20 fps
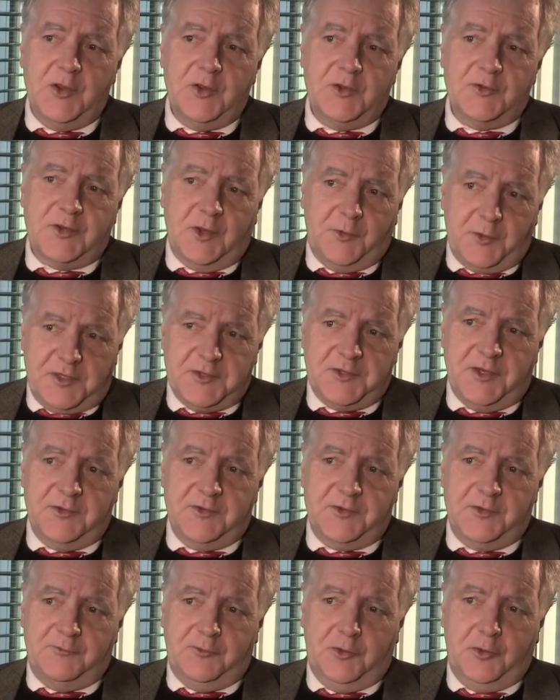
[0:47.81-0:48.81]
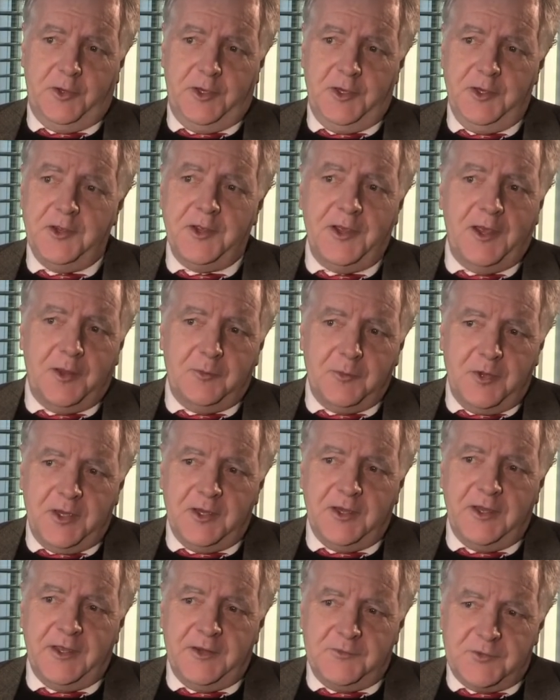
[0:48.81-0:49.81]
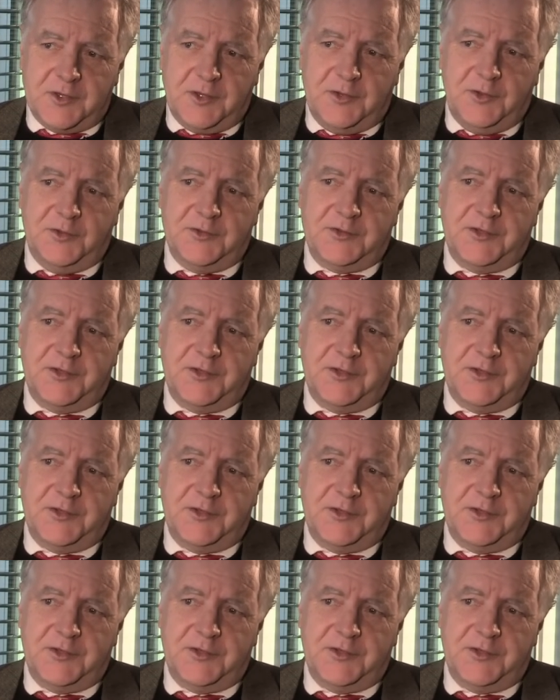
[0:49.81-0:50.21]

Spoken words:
So I said to Roy, how many lives can you